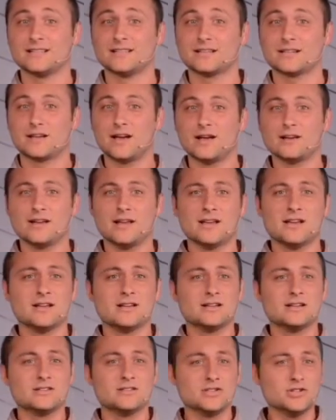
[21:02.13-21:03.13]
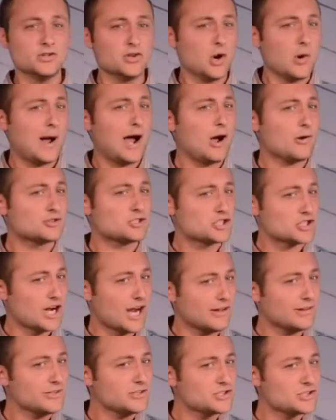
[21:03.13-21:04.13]
God, do you know how
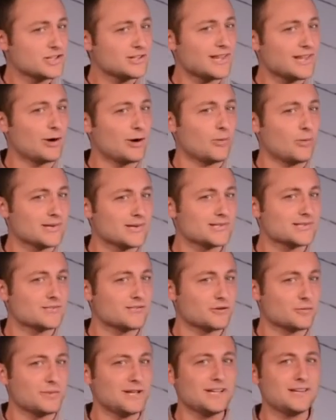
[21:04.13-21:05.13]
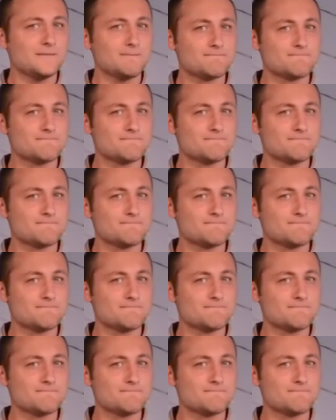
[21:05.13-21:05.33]
challenging that was for me?